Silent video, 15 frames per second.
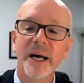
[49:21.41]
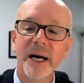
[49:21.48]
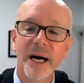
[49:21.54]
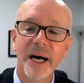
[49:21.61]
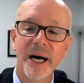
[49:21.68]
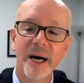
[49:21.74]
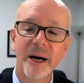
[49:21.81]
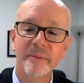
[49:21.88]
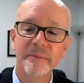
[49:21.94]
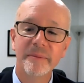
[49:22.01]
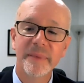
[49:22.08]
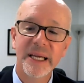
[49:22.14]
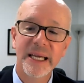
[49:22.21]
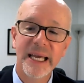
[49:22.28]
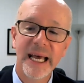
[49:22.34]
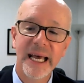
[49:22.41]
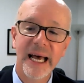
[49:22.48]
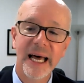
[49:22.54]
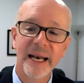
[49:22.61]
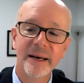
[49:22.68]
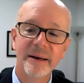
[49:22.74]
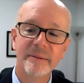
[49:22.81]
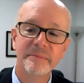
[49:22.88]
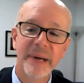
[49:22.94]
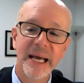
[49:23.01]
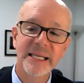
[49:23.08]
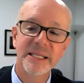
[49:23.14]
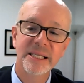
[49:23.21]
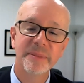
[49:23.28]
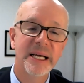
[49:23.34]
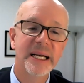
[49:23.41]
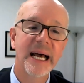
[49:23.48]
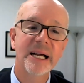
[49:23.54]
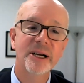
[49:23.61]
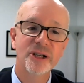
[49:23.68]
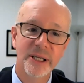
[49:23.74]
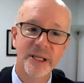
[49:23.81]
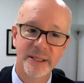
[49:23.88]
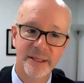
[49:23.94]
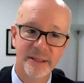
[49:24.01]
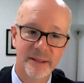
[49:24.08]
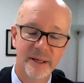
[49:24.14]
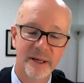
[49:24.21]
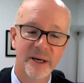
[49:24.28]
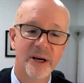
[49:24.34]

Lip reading: can make some connections